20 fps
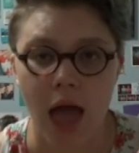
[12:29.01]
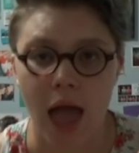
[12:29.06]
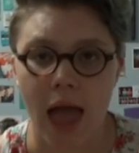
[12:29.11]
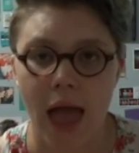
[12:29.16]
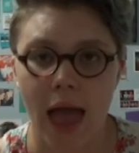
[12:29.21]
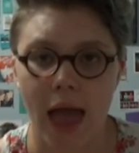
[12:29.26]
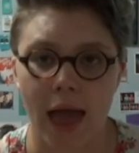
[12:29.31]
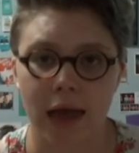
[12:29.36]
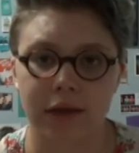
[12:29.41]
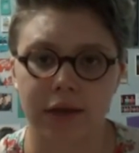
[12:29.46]

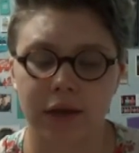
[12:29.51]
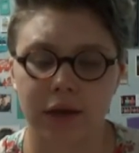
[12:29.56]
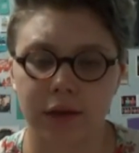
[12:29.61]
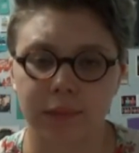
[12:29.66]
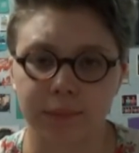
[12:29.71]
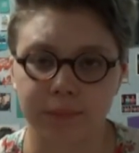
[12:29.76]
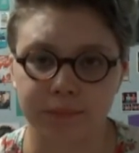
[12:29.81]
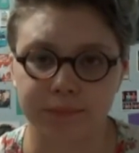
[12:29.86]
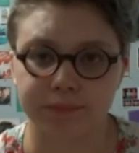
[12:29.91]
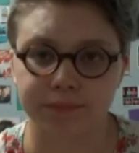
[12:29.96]

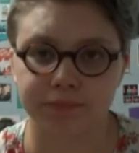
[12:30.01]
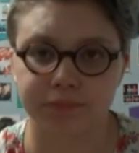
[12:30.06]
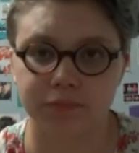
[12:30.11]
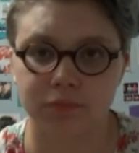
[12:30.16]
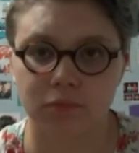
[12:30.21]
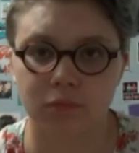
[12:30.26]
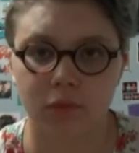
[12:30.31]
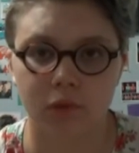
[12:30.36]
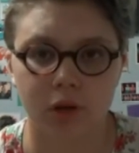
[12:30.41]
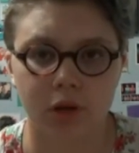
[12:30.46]
and
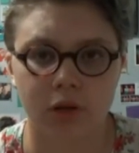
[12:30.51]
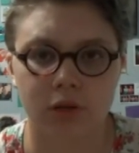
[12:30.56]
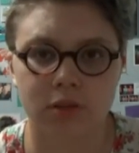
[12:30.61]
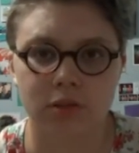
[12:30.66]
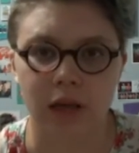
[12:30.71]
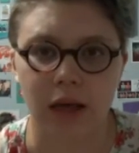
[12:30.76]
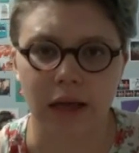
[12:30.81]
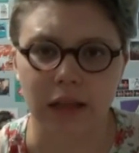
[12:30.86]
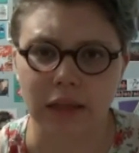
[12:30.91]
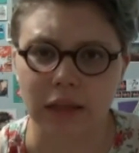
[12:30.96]

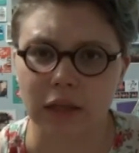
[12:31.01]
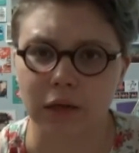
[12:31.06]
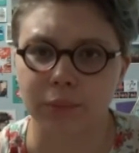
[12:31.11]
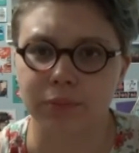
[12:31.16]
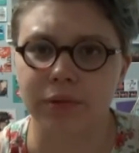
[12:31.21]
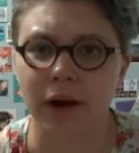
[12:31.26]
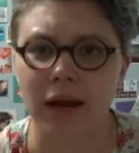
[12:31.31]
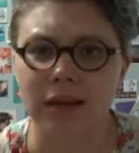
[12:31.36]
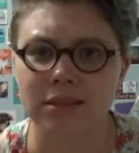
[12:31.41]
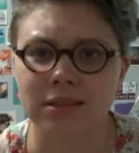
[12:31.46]
slightly
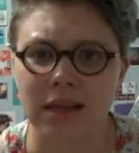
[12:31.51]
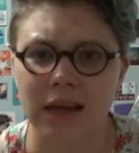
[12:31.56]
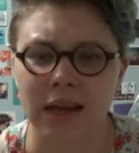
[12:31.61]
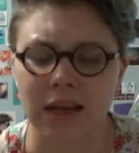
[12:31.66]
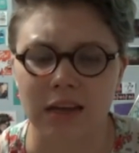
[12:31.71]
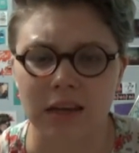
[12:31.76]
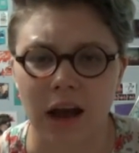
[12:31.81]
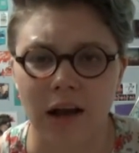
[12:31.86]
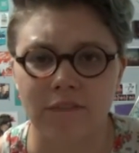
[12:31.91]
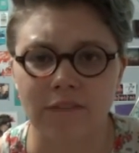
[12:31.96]
depressing
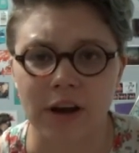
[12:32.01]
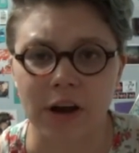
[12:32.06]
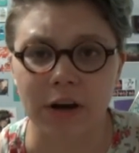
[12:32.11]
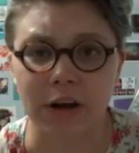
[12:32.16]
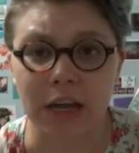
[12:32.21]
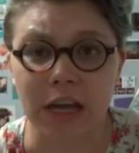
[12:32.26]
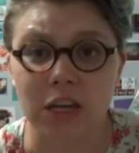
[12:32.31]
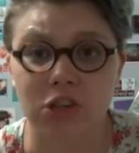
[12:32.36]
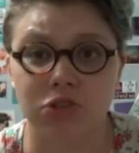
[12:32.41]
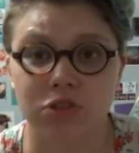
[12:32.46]
and not
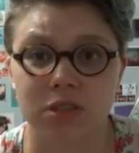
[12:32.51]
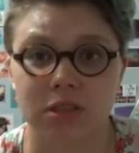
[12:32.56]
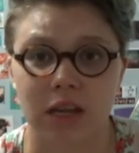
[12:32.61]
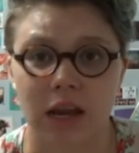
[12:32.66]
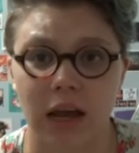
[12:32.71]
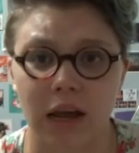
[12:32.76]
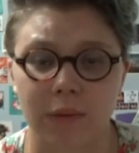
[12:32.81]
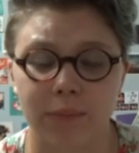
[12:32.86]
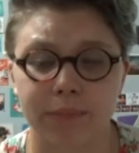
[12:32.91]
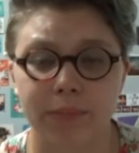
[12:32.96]
very
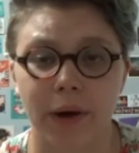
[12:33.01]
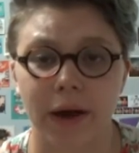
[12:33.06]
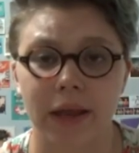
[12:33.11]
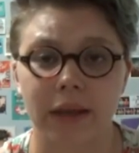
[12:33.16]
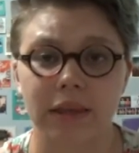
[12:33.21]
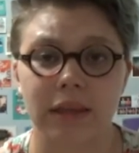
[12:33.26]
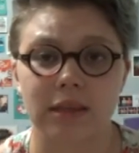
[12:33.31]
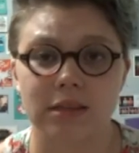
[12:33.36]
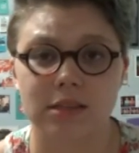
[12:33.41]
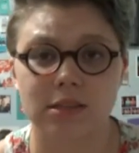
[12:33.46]
interesting,
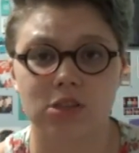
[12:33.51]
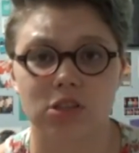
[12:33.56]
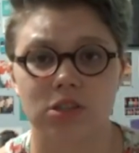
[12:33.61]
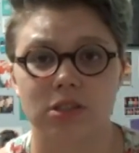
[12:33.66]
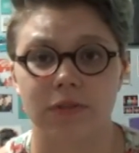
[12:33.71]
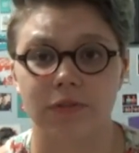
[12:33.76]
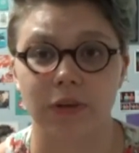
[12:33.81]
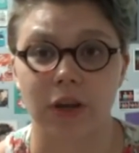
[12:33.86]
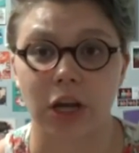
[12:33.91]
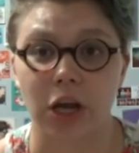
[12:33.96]
but this is just
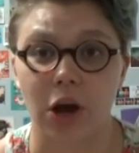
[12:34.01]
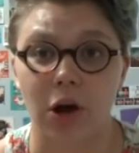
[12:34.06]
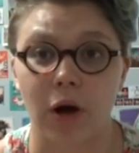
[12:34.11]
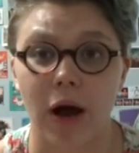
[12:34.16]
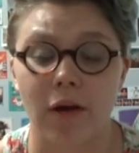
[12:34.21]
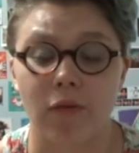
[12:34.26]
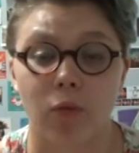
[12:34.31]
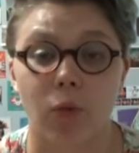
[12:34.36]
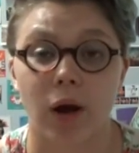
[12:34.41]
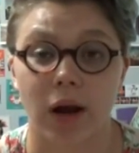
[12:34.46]
a video
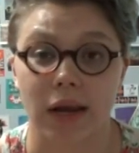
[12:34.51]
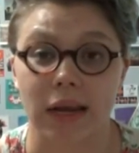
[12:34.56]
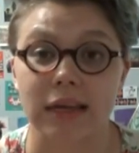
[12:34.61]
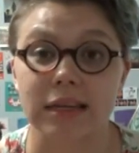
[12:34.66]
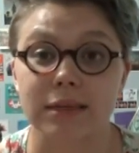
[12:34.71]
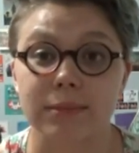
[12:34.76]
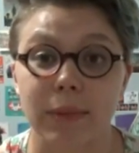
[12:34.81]
I've wanted to